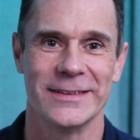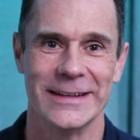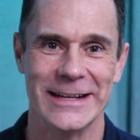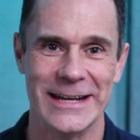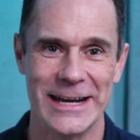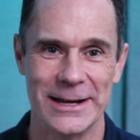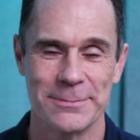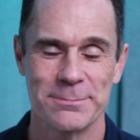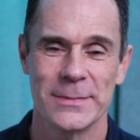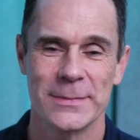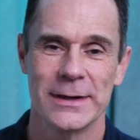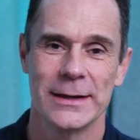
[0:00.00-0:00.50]

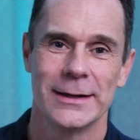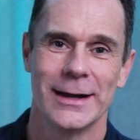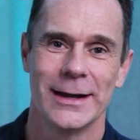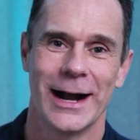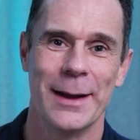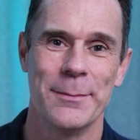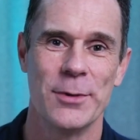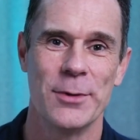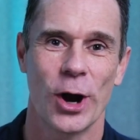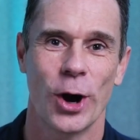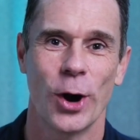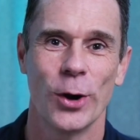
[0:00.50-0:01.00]
Leading.
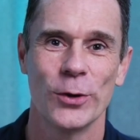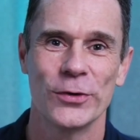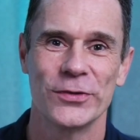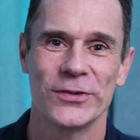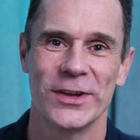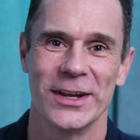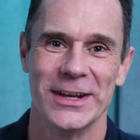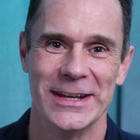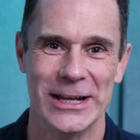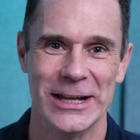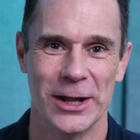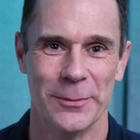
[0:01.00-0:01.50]
I'm your host,
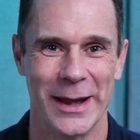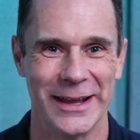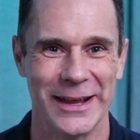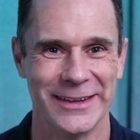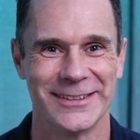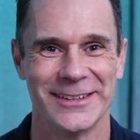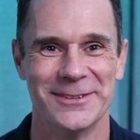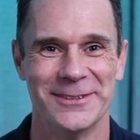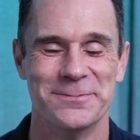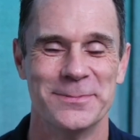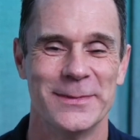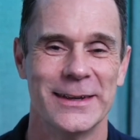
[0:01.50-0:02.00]
Neil
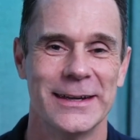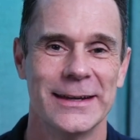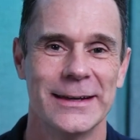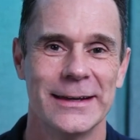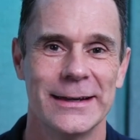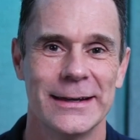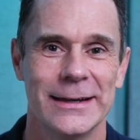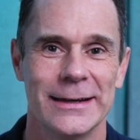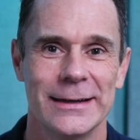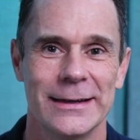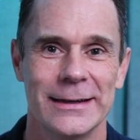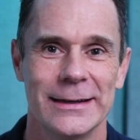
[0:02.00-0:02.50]
Benson.
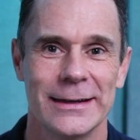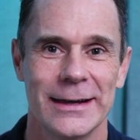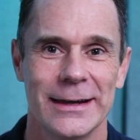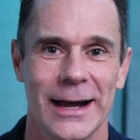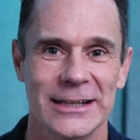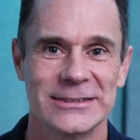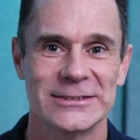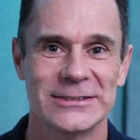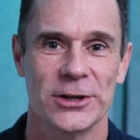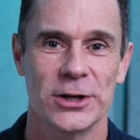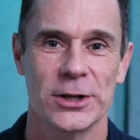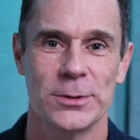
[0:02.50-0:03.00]
I
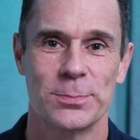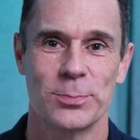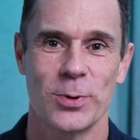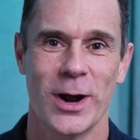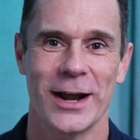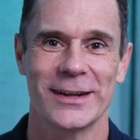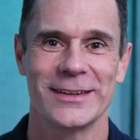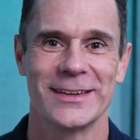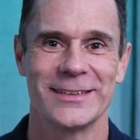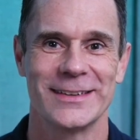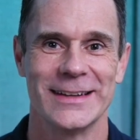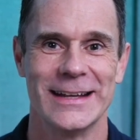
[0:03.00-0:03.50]
started
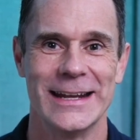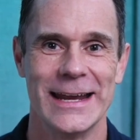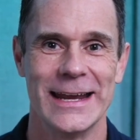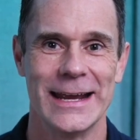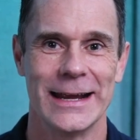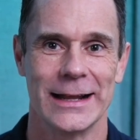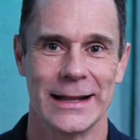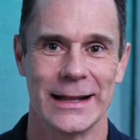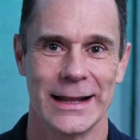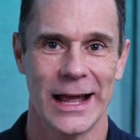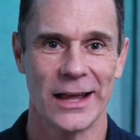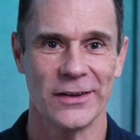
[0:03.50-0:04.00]
Practice Leading
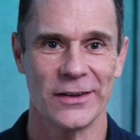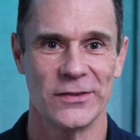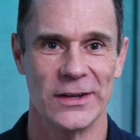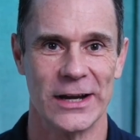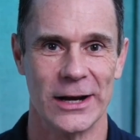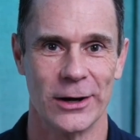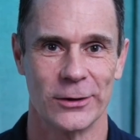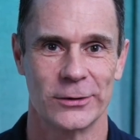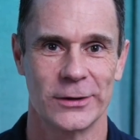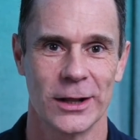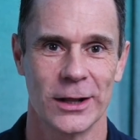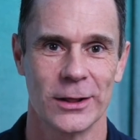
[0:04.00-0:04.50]
last
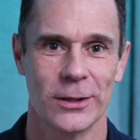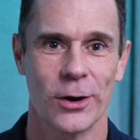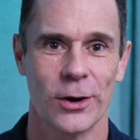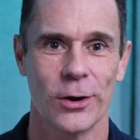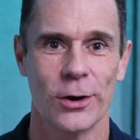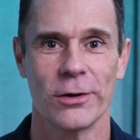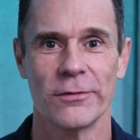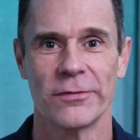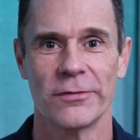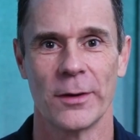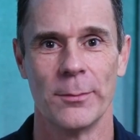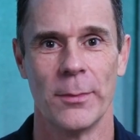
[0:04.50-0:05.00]
year to
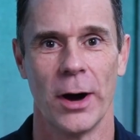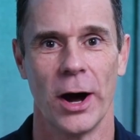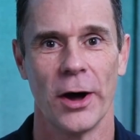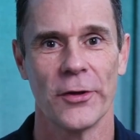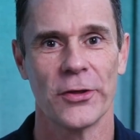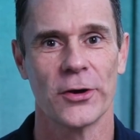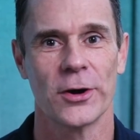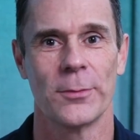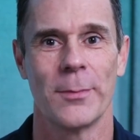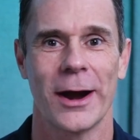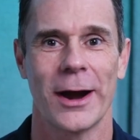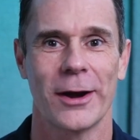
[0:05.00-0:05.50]
learn from
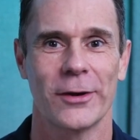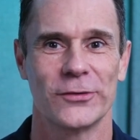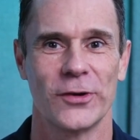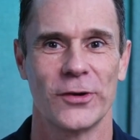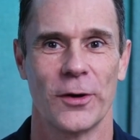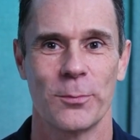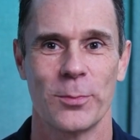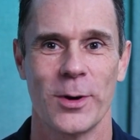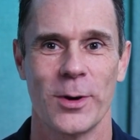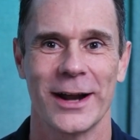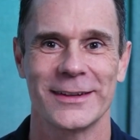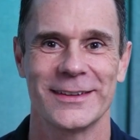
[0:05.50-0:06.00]
other
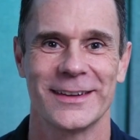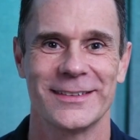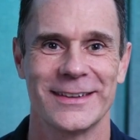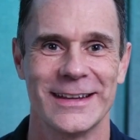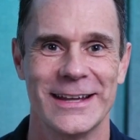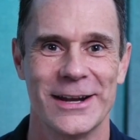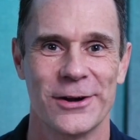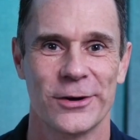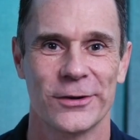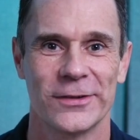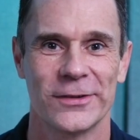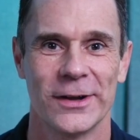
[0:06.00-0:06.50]
Microsoft practice
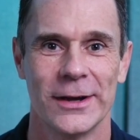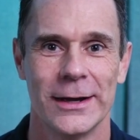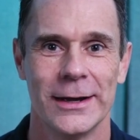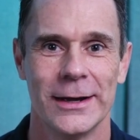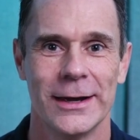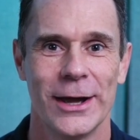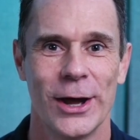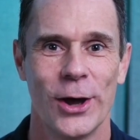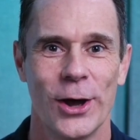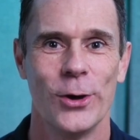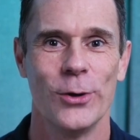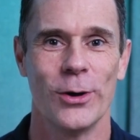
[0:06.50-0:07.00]
leaders
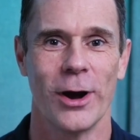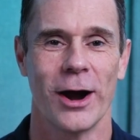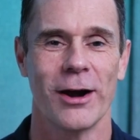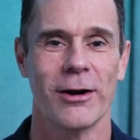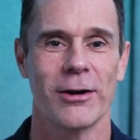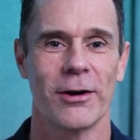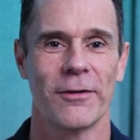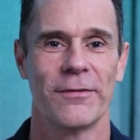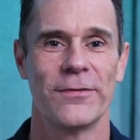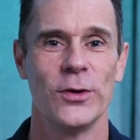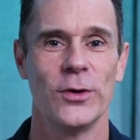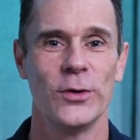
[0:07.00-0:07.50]
who are
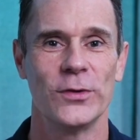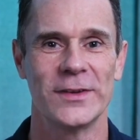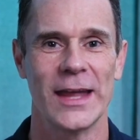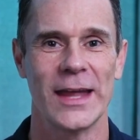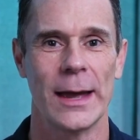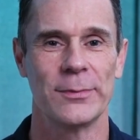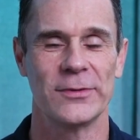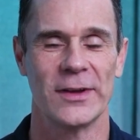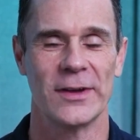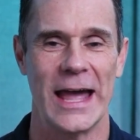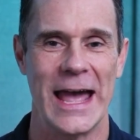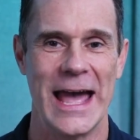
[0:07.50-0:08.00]
a few
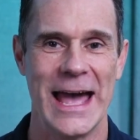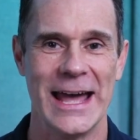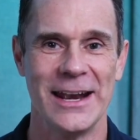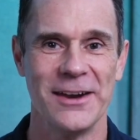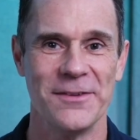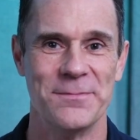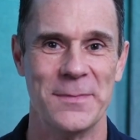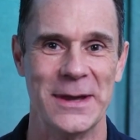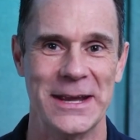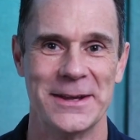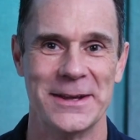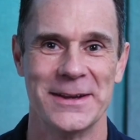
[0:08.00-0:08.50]
steps ahead
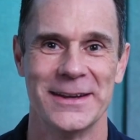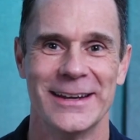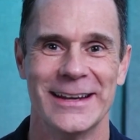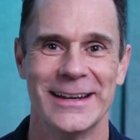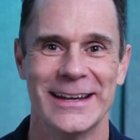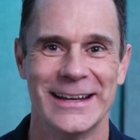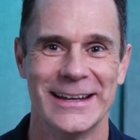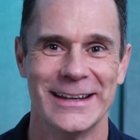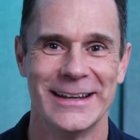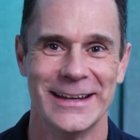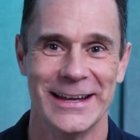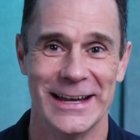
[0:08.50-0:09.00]
of me.
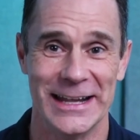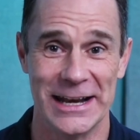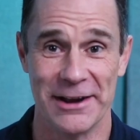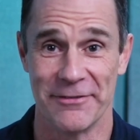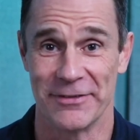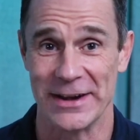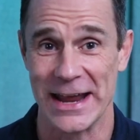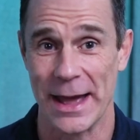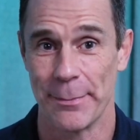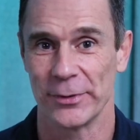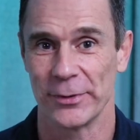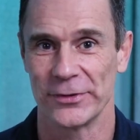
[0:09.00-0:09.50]
In
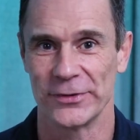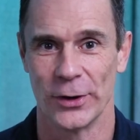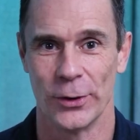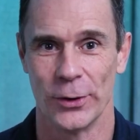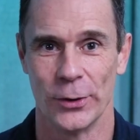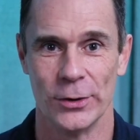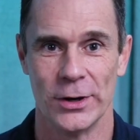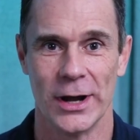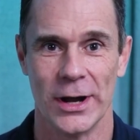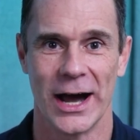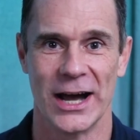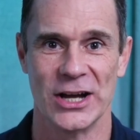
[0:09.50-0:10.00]
every
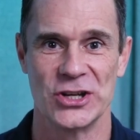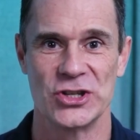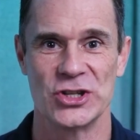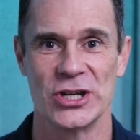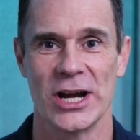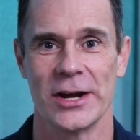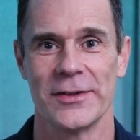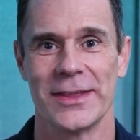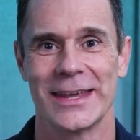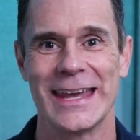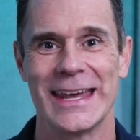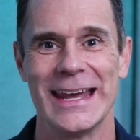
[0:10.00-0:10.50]
episode, I
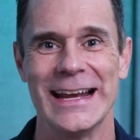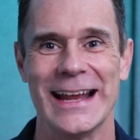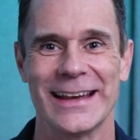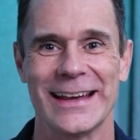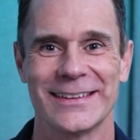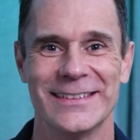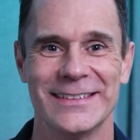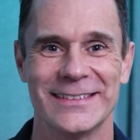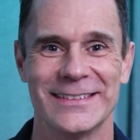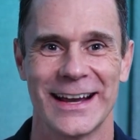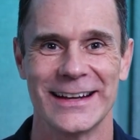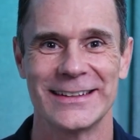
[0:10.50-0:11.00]
share the key
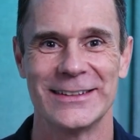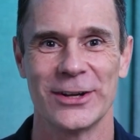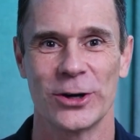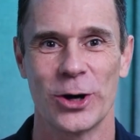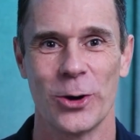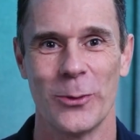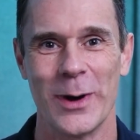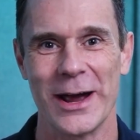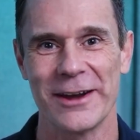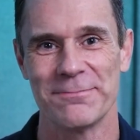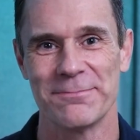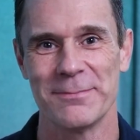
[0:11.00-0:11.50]
lessons I took
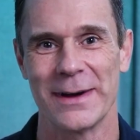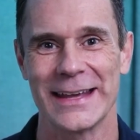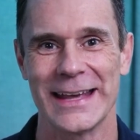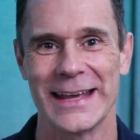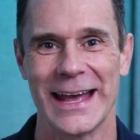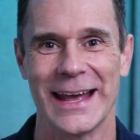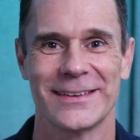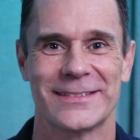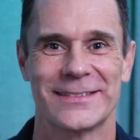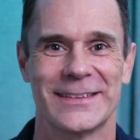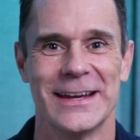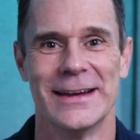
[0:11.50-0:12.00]
away from my
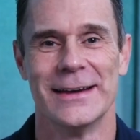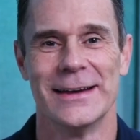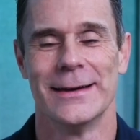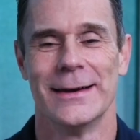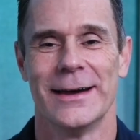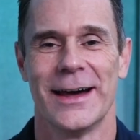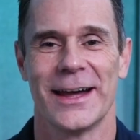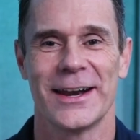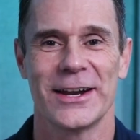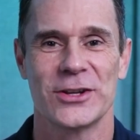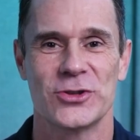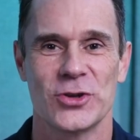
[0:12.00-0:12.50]
guest
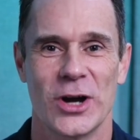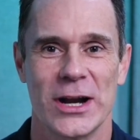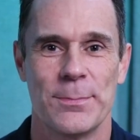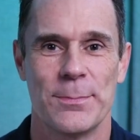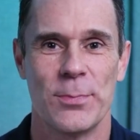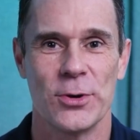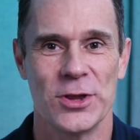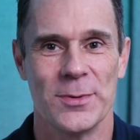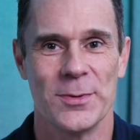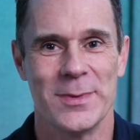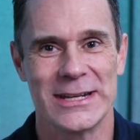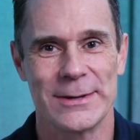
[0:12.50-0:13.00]
and I try to
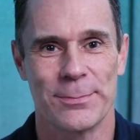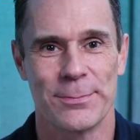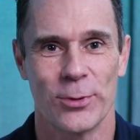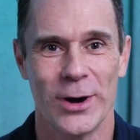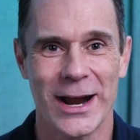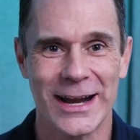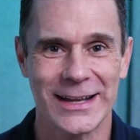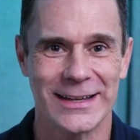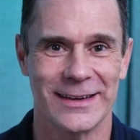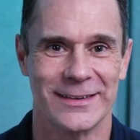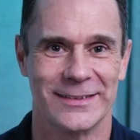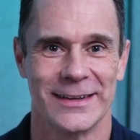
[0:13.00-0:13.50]
put them into
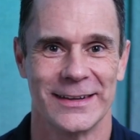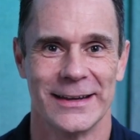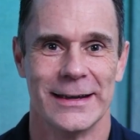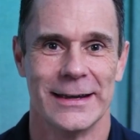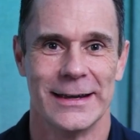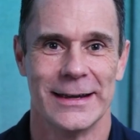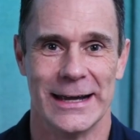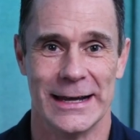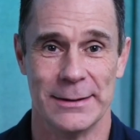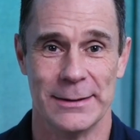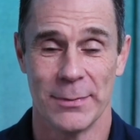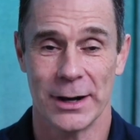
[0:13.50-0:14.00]
practice
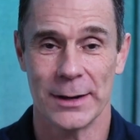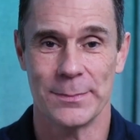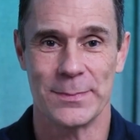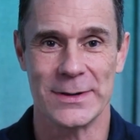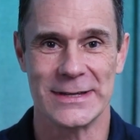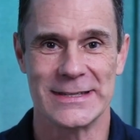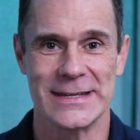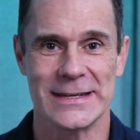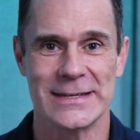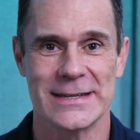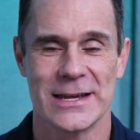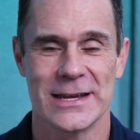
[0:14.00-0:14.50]
in my
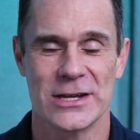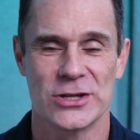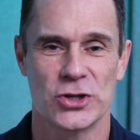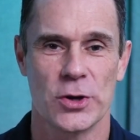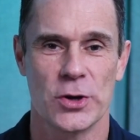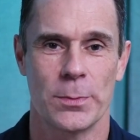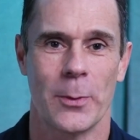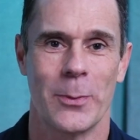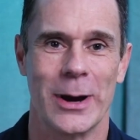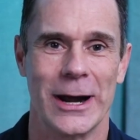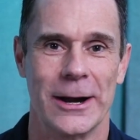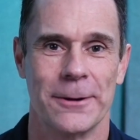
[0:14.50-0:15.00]
business,
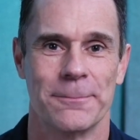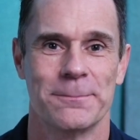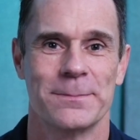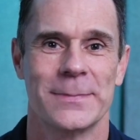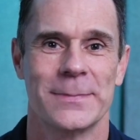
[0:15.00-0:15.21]
Superware.